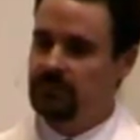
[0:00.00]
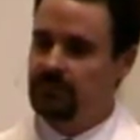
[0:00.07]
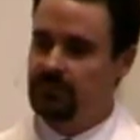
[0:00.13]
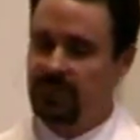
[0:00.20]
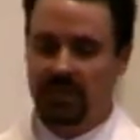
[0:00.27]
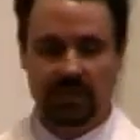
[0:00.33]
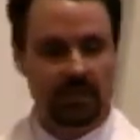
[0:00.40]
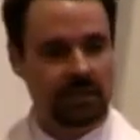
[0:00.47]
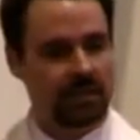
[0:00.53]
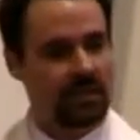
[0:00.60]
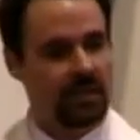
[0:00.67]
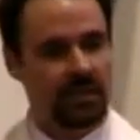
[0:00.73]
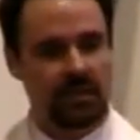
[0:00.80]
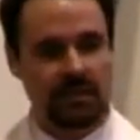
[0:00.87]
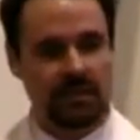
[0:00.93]
Peter,
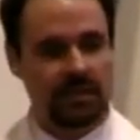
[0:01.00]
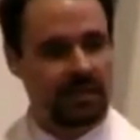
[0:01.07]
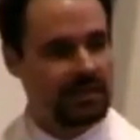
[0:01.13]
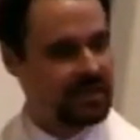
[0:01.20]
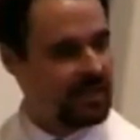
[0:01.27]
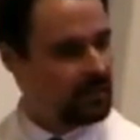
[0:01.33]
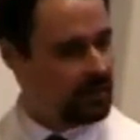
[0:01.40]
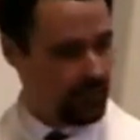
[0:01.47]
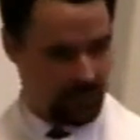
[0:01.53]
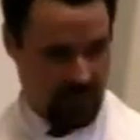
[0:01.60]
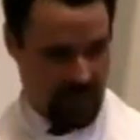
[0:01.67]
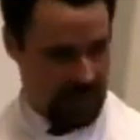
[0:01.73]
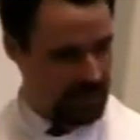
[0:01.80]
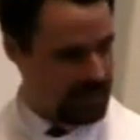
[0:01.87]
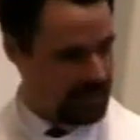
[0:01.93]
terrified,